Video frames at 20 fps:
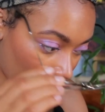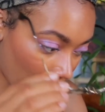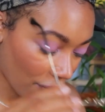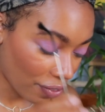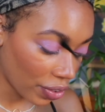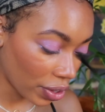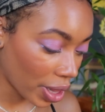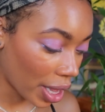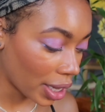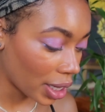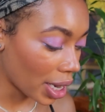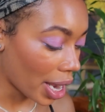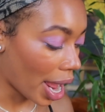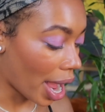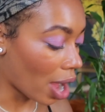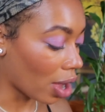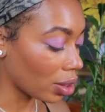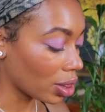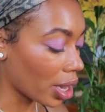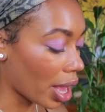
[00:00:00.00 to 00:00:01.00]
And I feel like
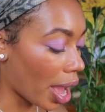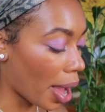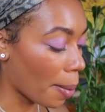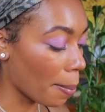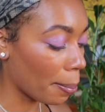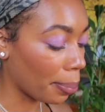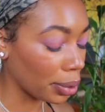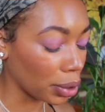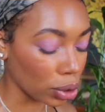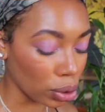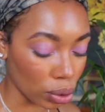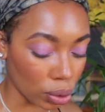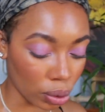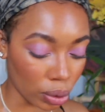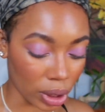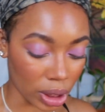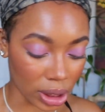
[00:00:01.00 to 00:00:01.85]
now that blue